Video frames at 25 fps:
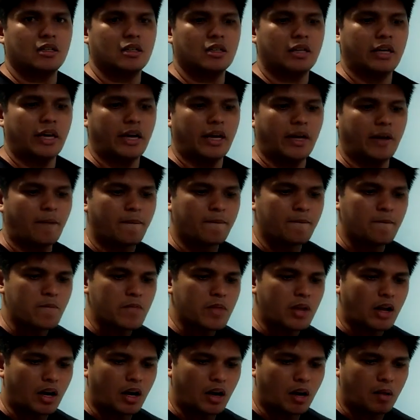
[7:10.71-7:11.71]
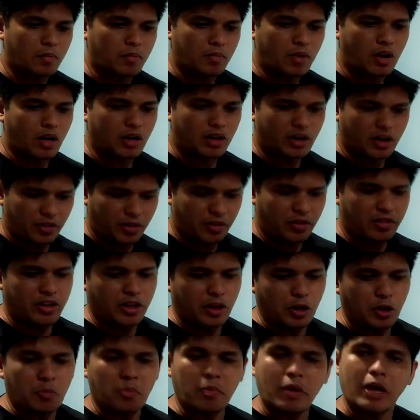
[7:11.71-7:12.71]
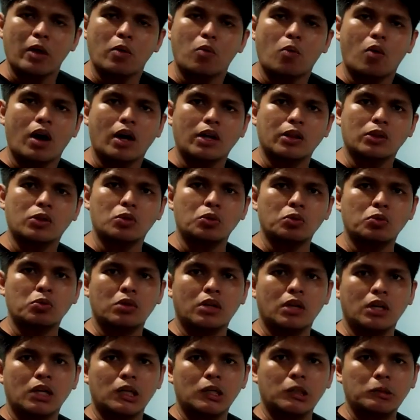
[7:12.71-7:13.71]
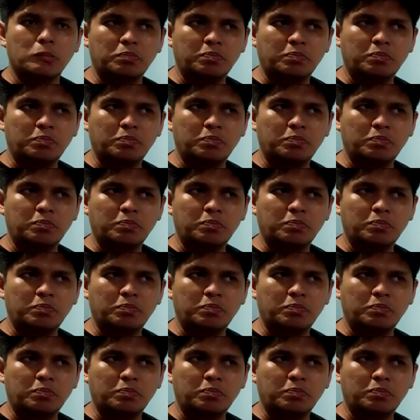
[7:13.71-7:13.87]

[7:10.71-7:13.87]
Okay. Another thing you may want to